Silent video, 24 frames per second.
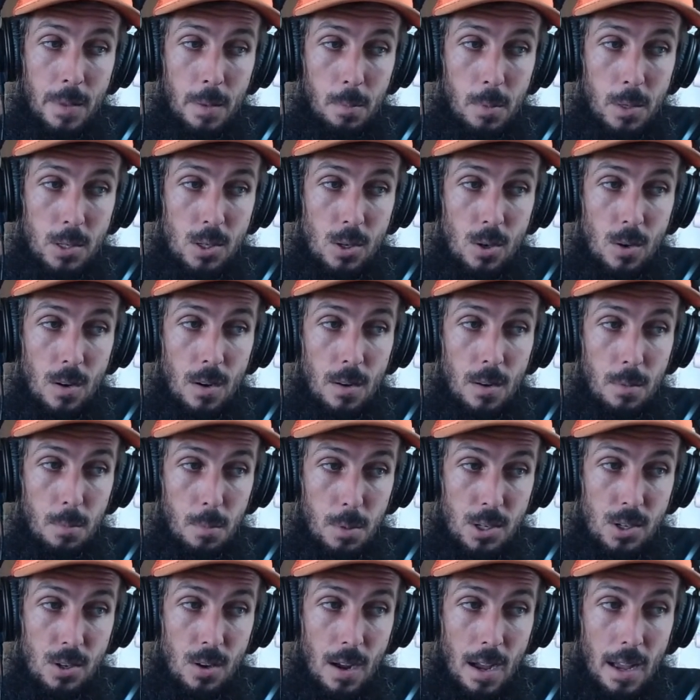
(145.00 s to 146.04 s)
put your,
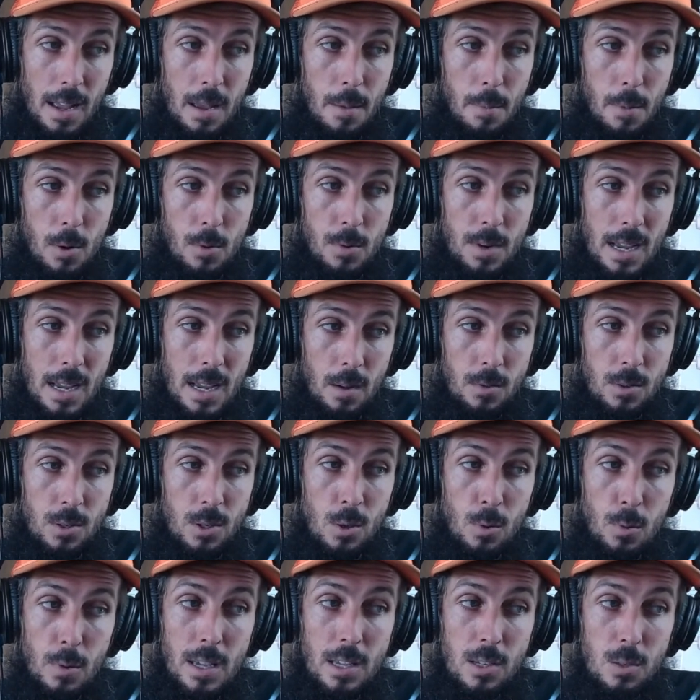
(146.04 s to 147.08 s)
put your IMO down
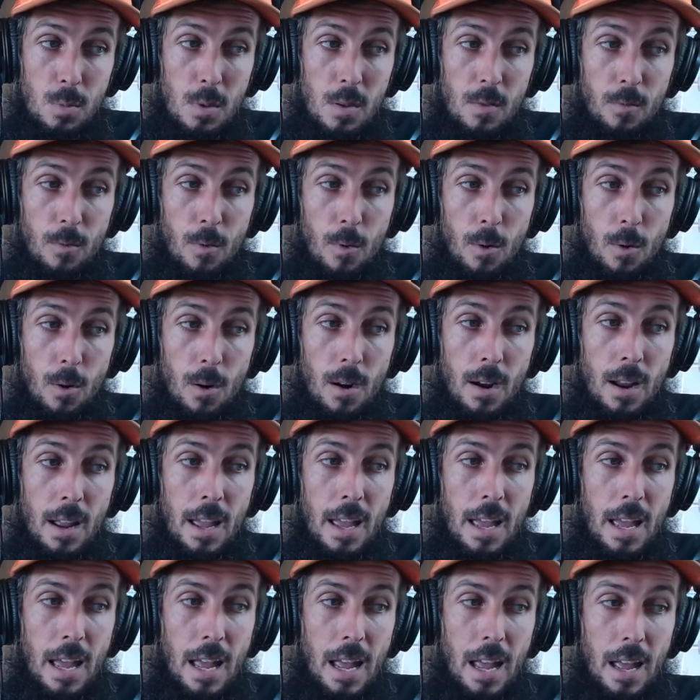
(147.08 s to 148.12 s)
two weeks before.
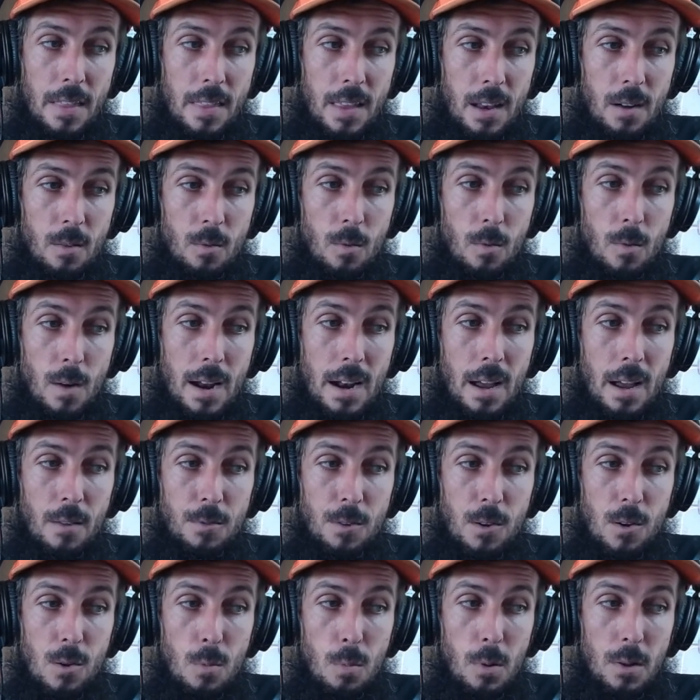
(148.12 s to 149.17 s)
And then right
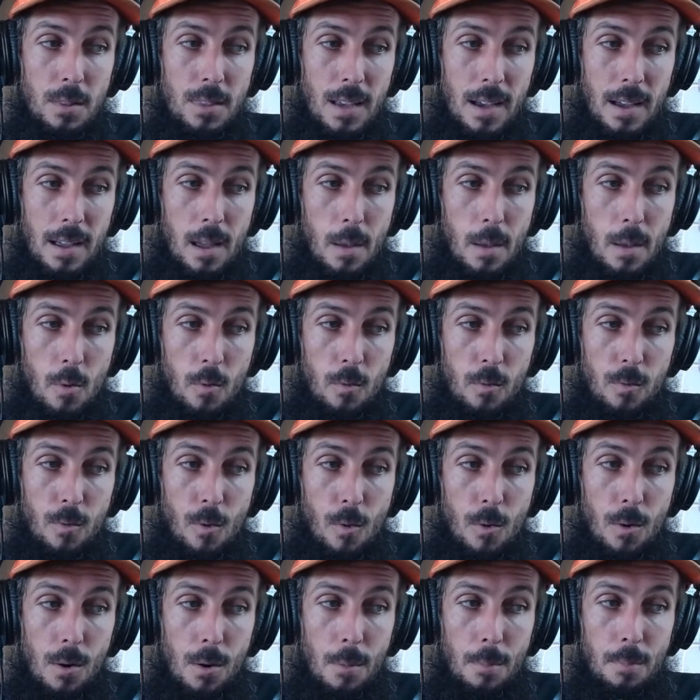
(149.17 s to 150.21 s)
after you put the IMO
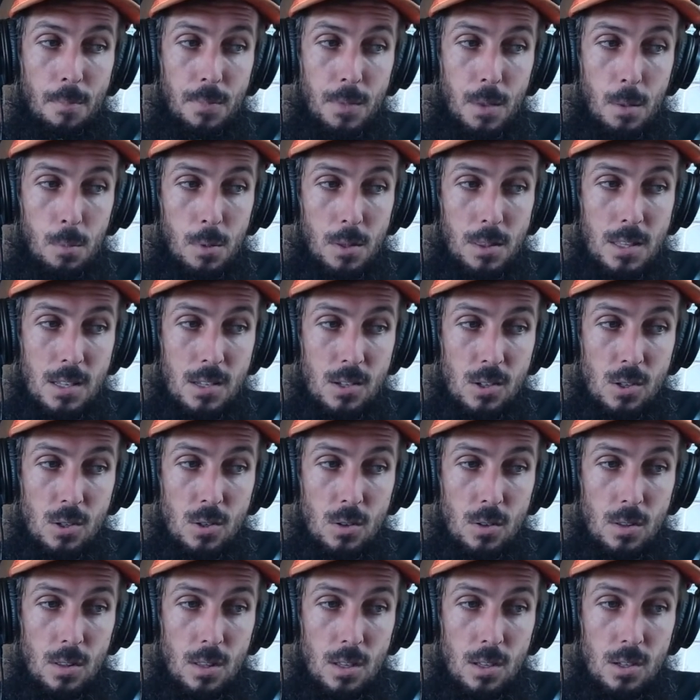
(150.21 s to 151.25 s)
four, put this
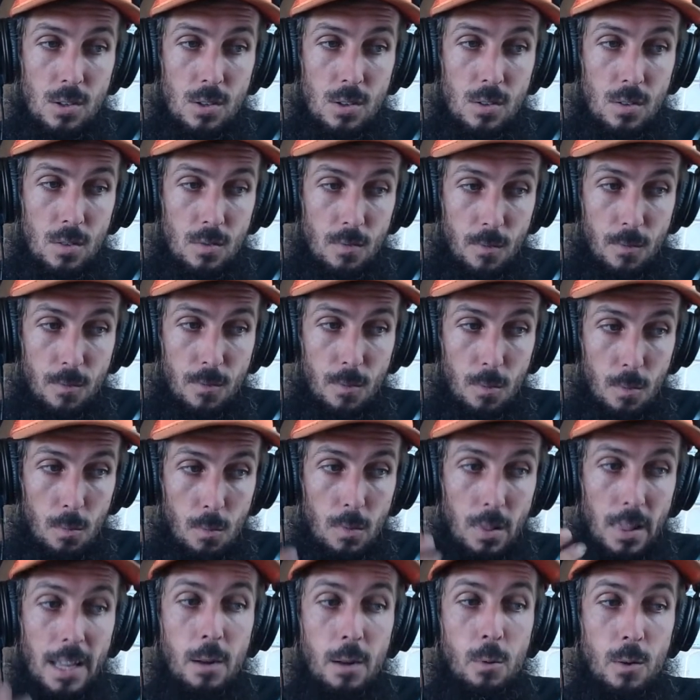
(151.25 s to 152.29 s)
this
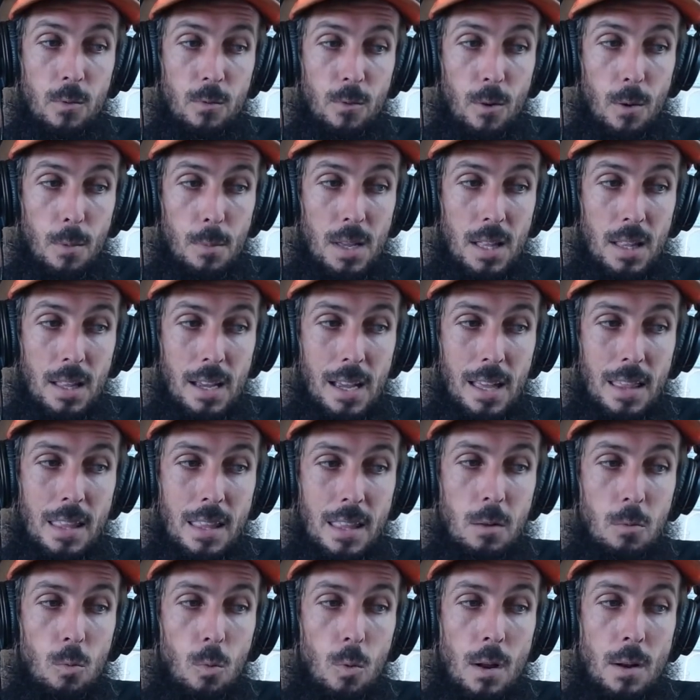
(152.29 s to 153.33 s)
liquid formula and
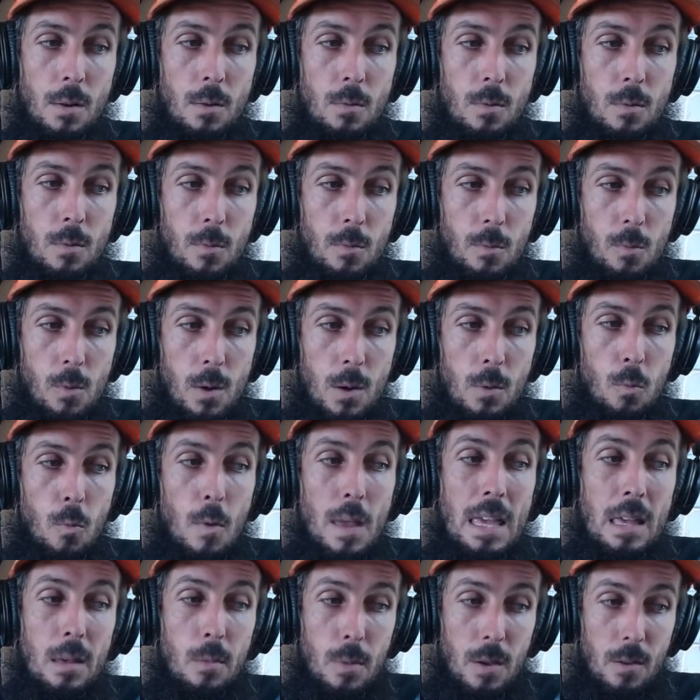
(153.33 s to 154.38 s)
then one one
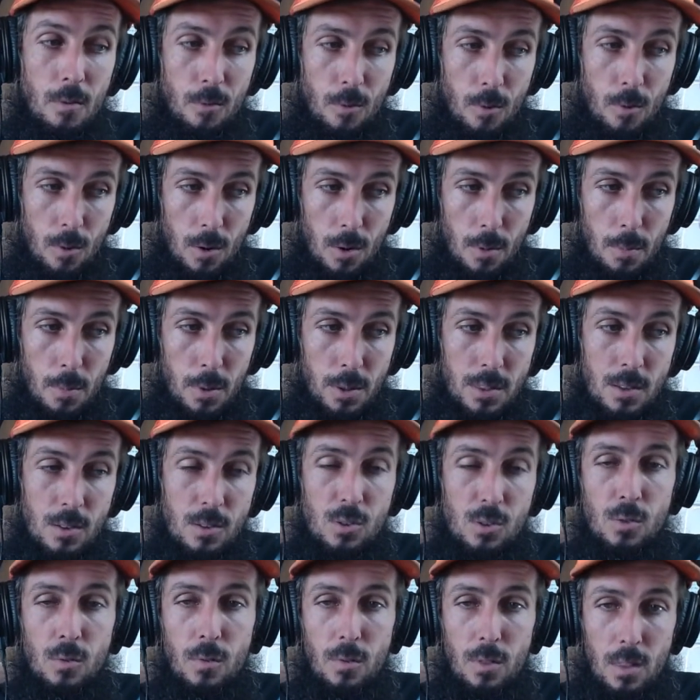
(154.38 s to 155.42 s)
week before put
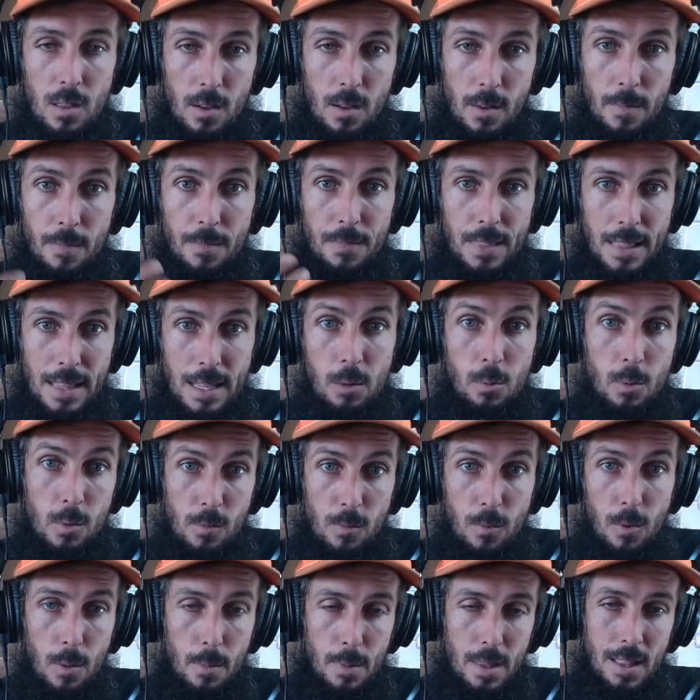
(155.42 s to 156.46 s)
this the liquid
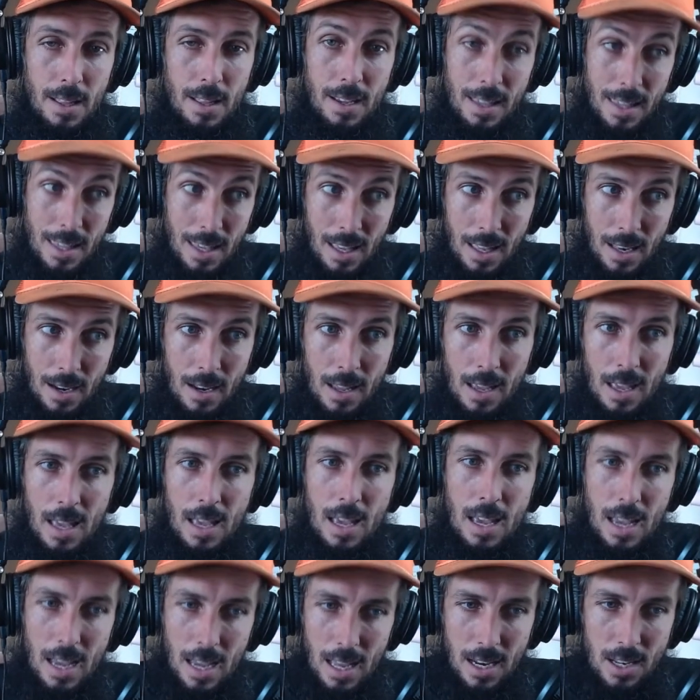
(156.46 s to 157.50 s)
formula again
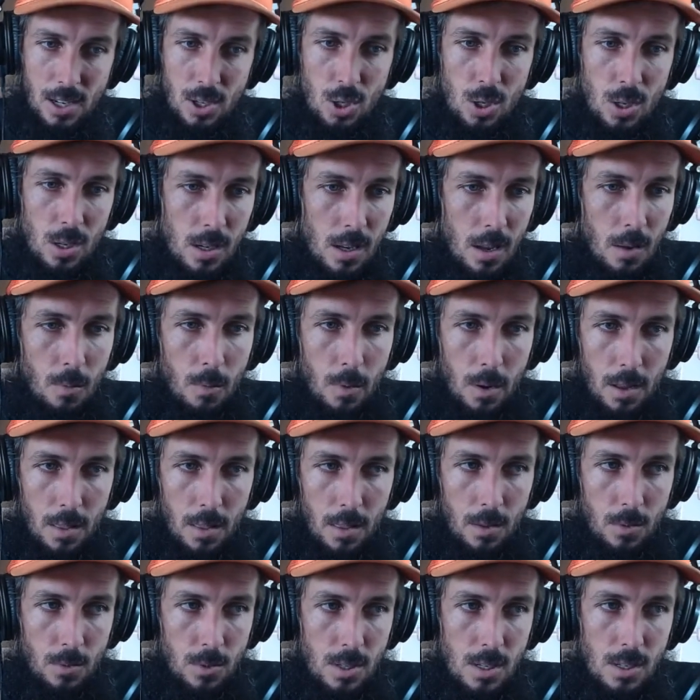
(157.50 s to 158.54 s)
and it should get rid of
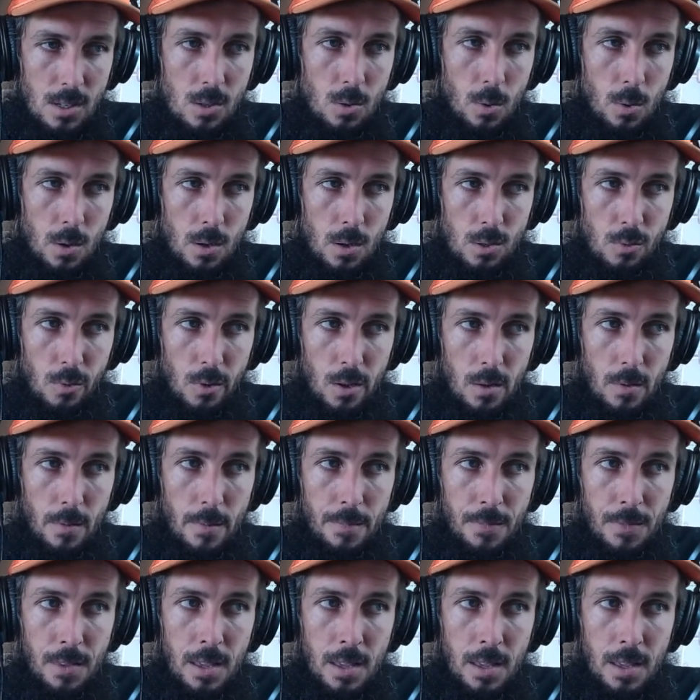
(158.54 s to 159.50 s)
those disorders for you